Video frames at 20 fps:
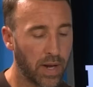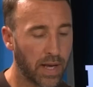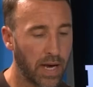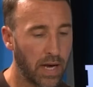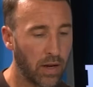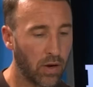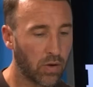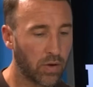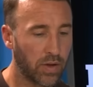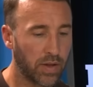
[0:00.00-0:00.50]
I
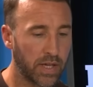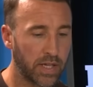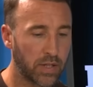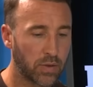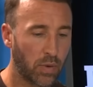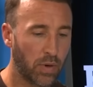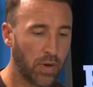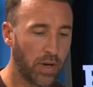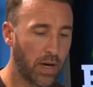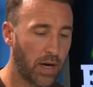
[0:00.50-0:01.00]
get a look at
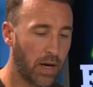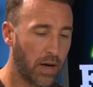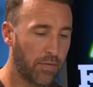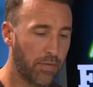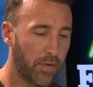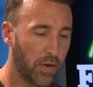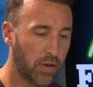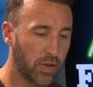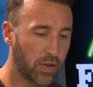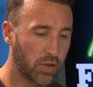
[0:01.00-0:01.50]
this one, I
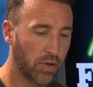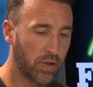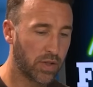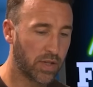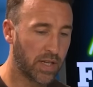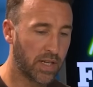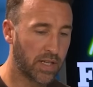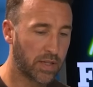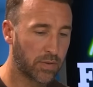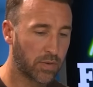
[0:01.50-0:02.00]
feel as though
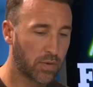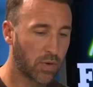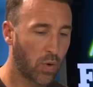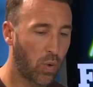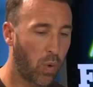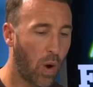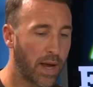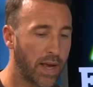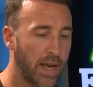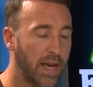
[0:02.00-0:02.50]
it's
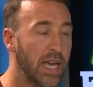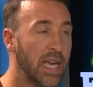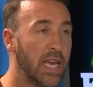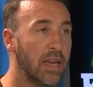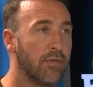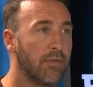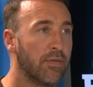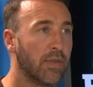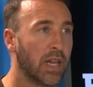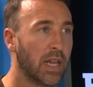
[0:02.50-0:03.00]
quite
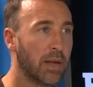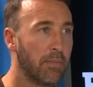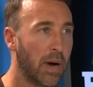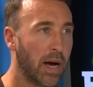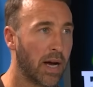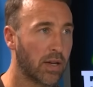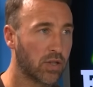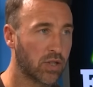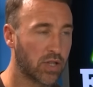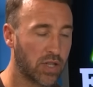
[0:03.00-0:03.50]
evenly
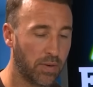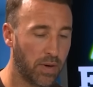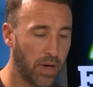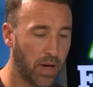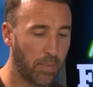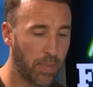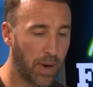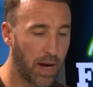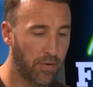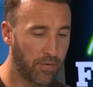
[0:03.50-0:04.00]
matched,
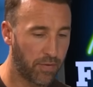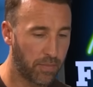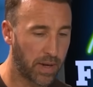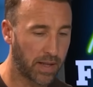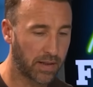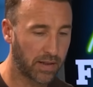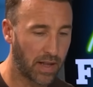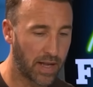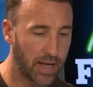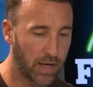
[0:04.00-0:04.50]
apart from
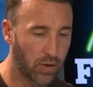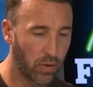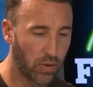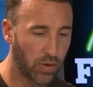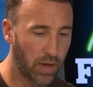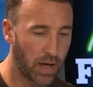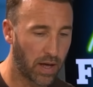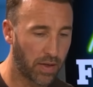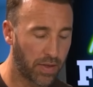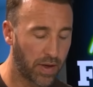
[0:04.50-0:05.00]
Atletico,
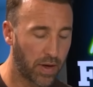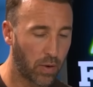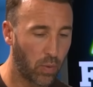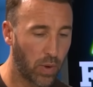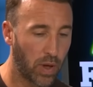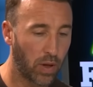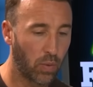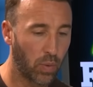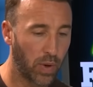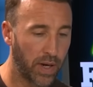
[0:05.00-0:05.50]
that I think
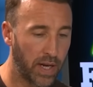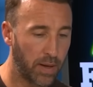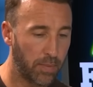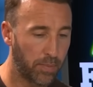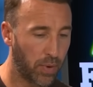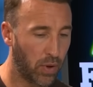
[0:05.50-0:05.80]
will win it.